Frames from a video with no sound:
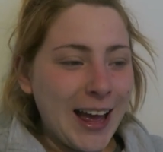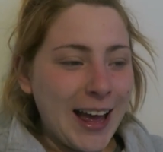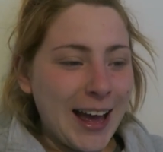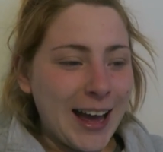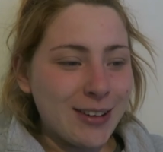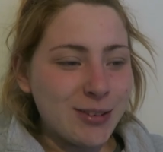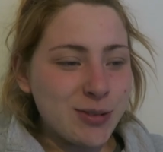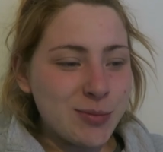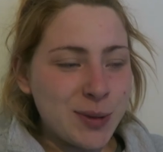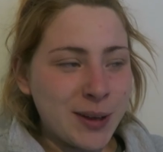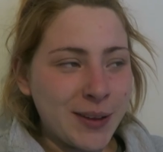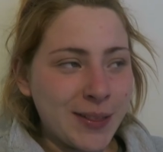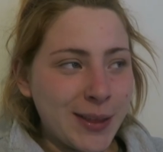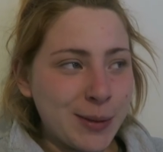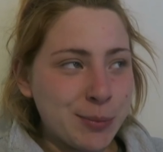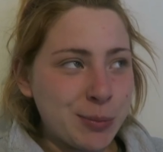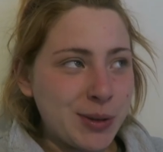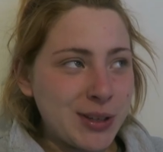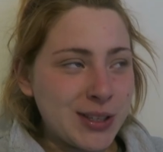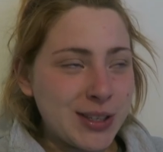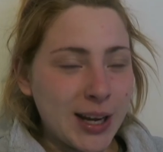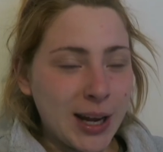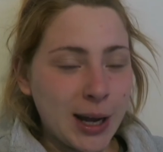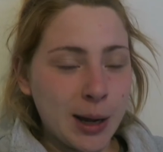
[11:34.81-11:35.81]
I haven't picked up
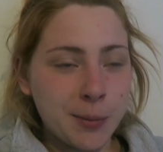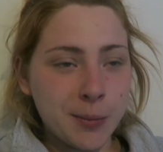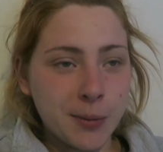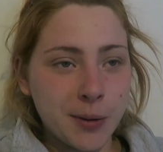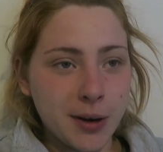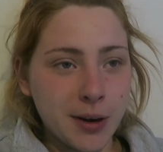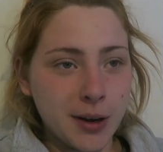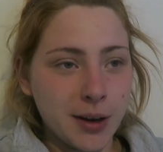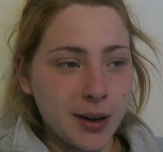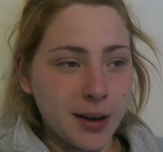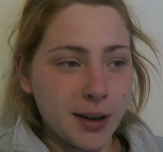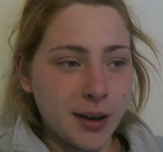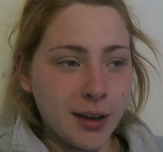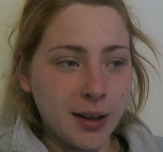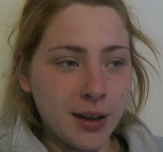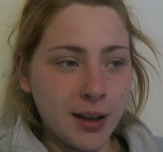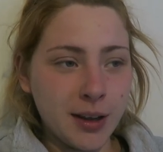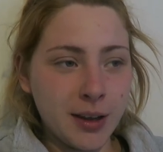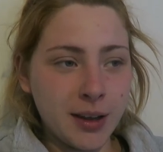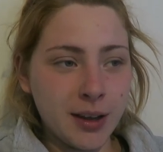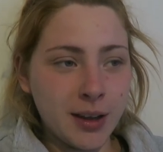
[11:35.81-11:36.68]
this camera